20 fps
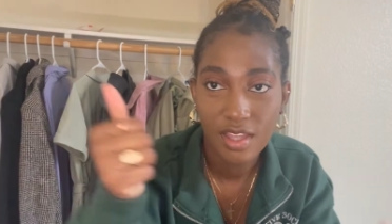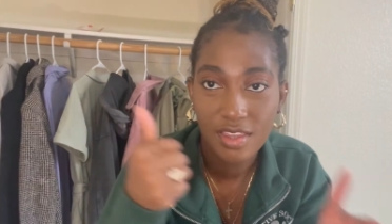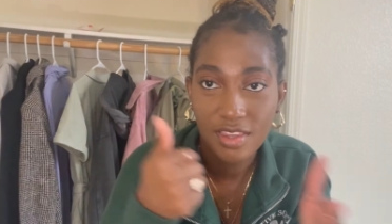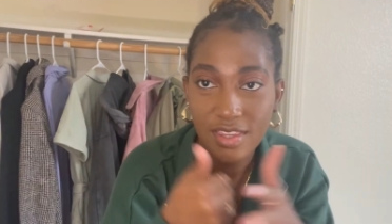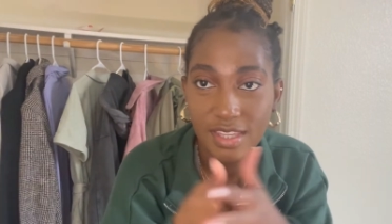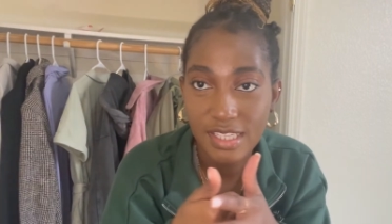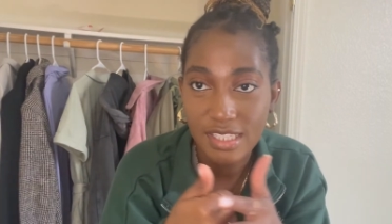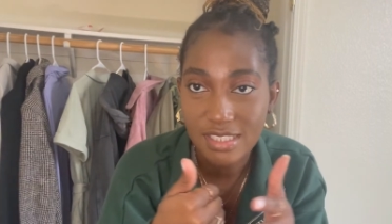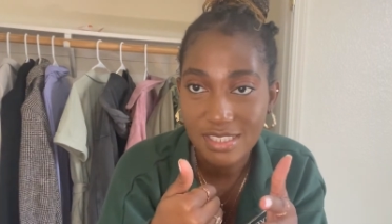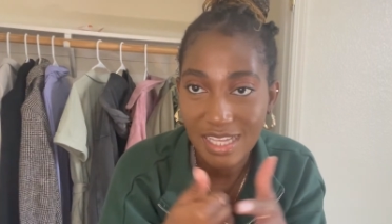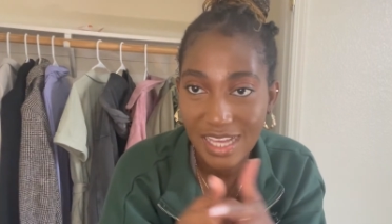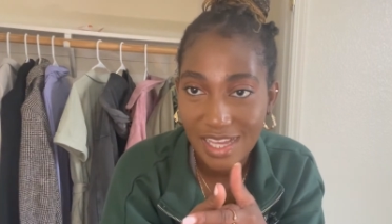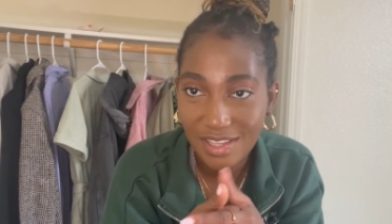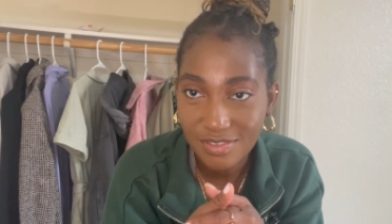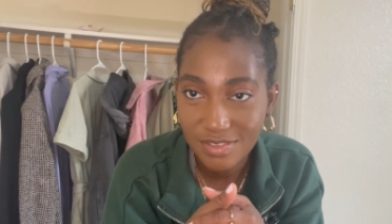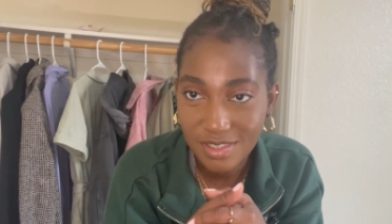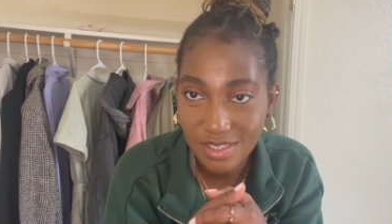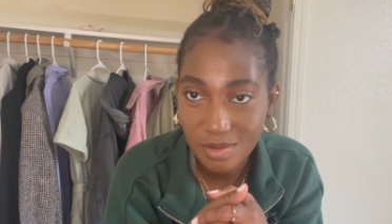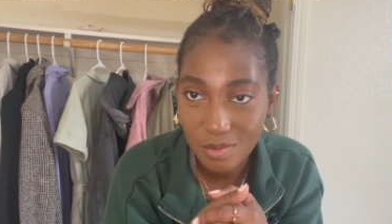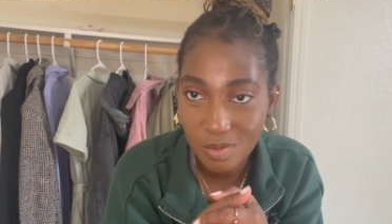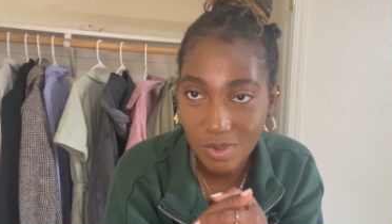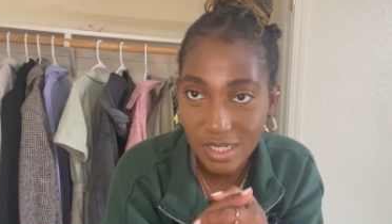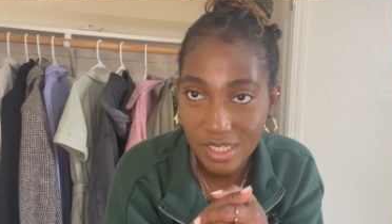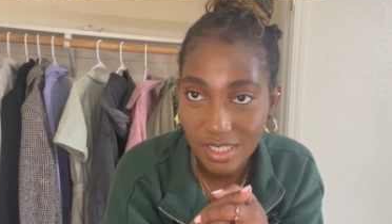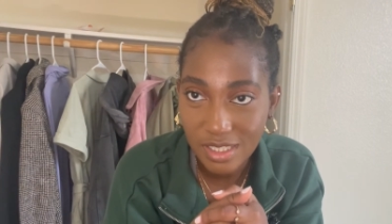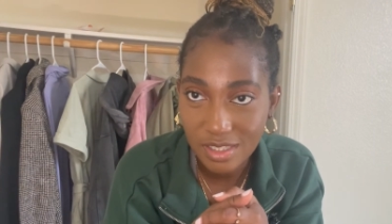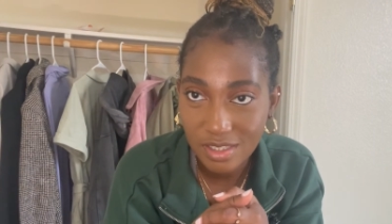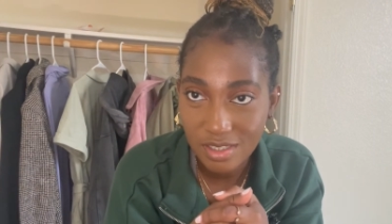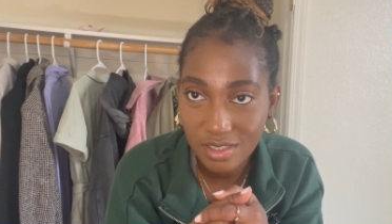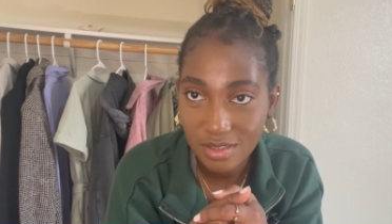This has zip right
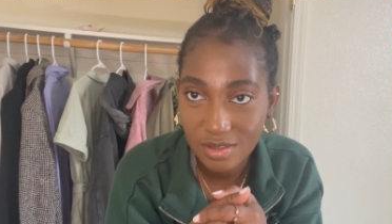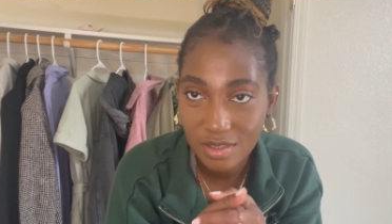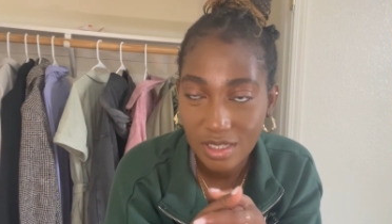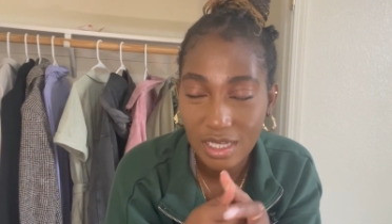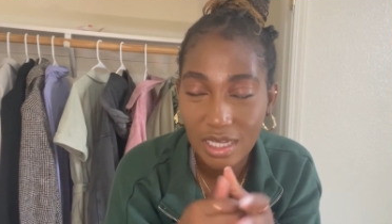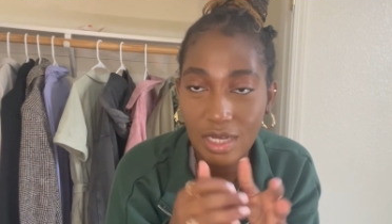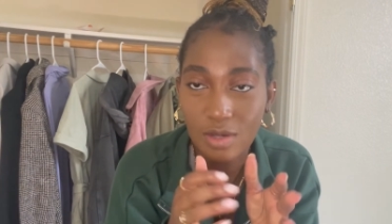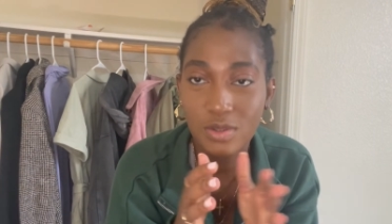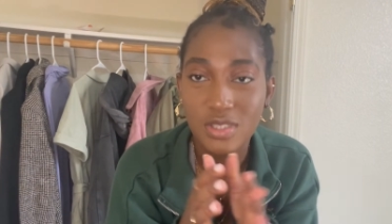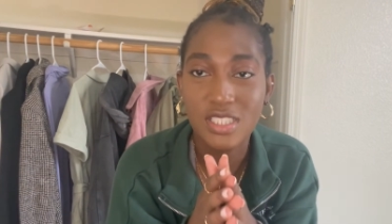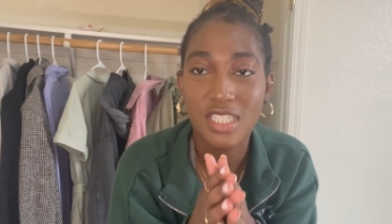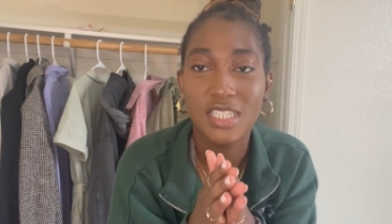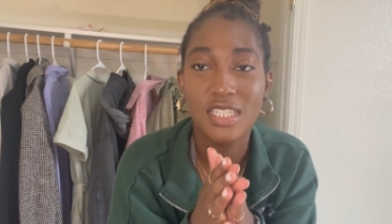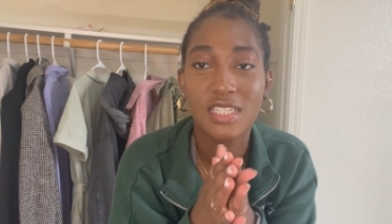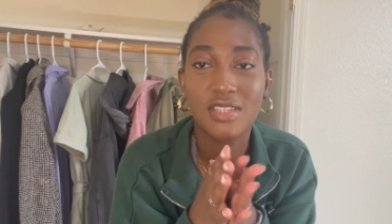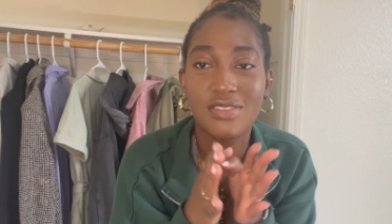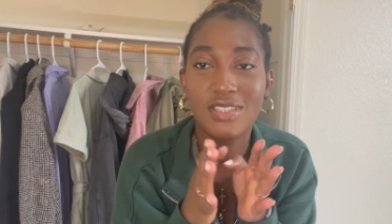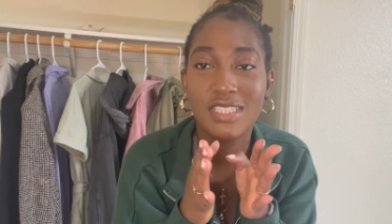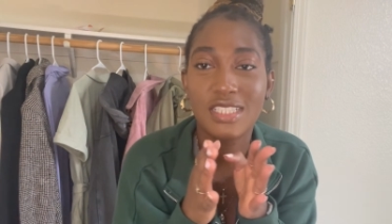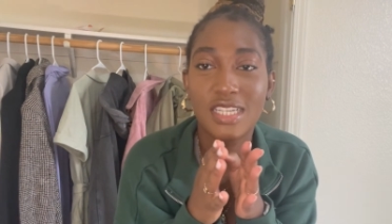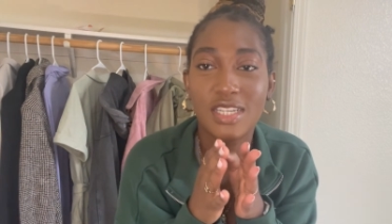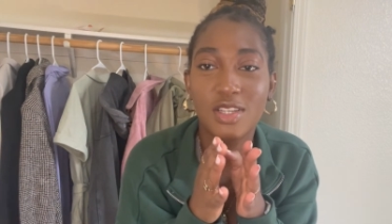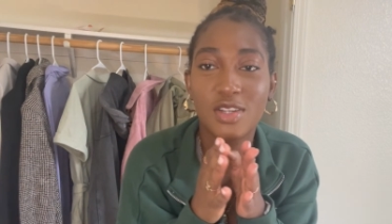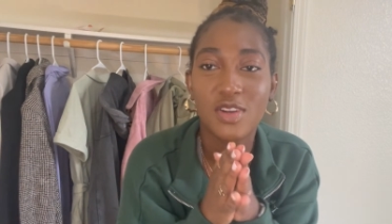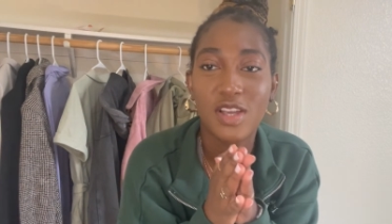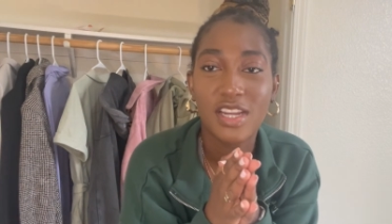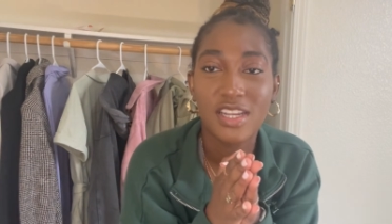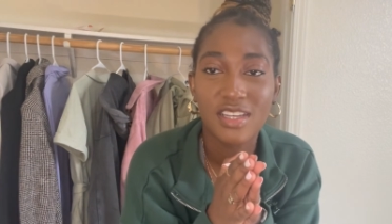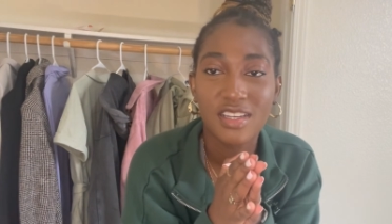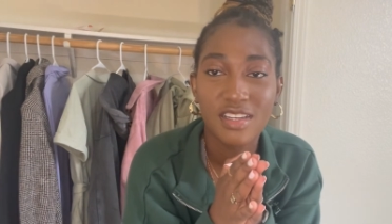here. I wish I could even take
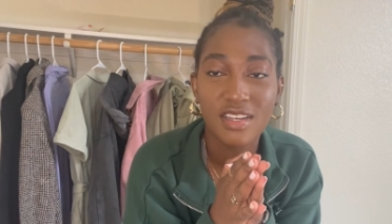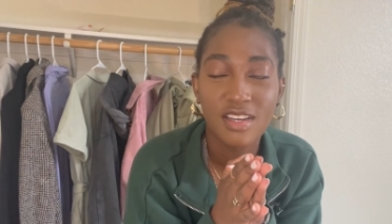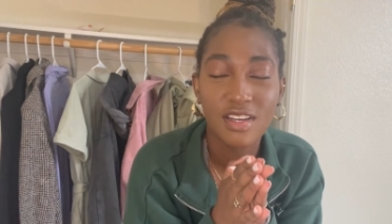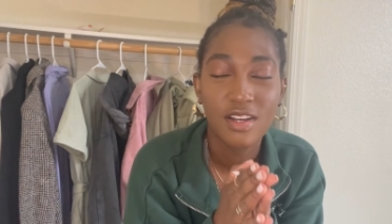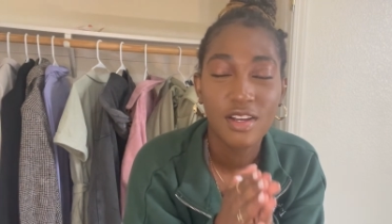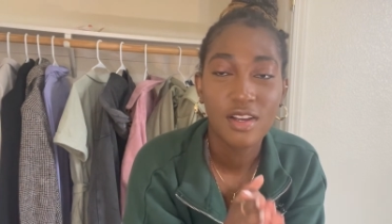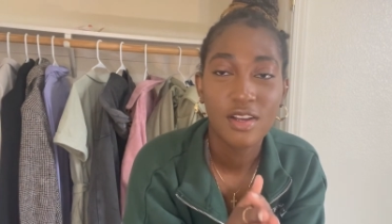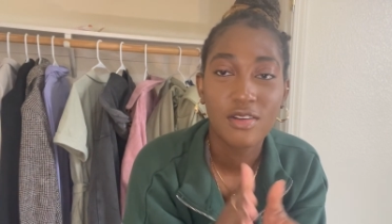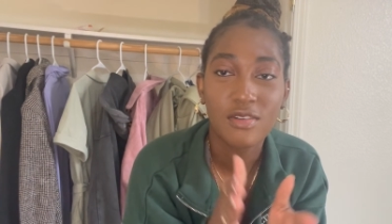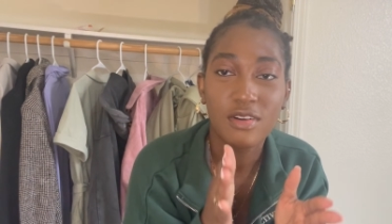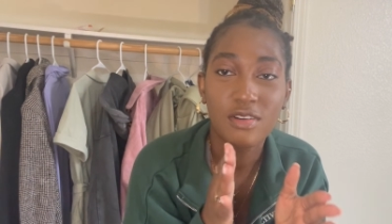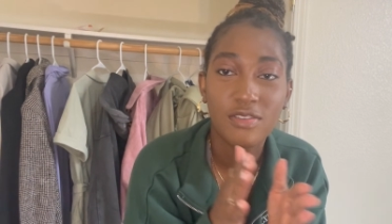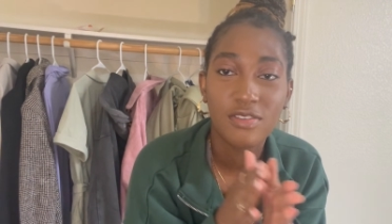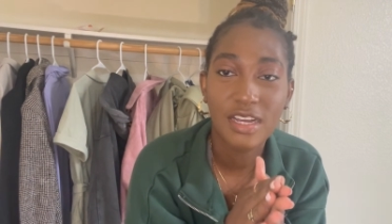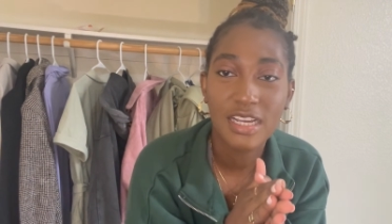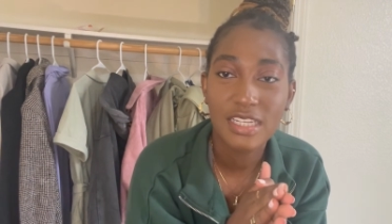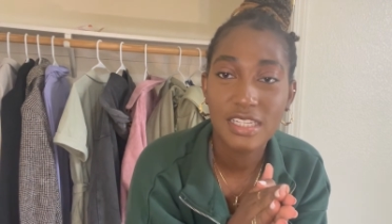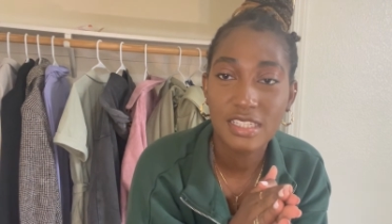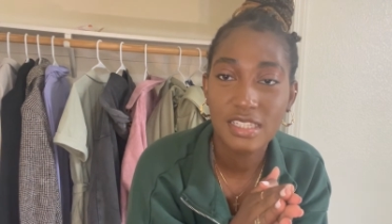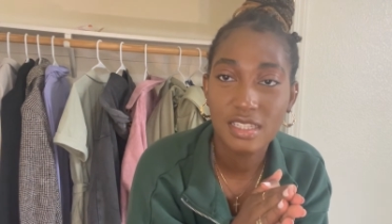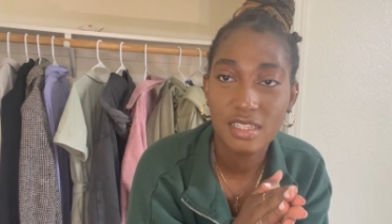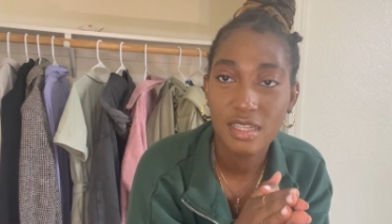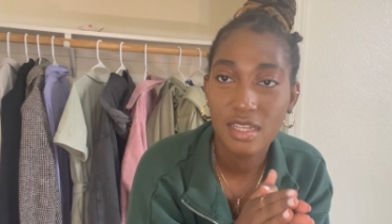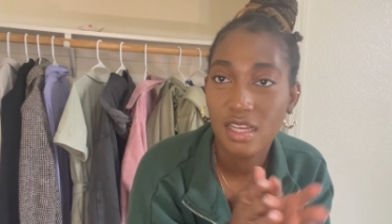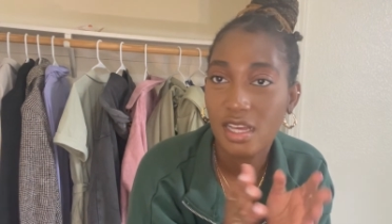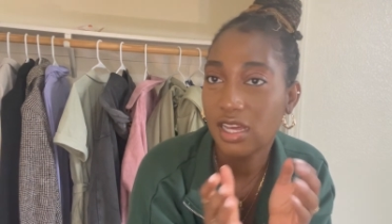credit for finding it.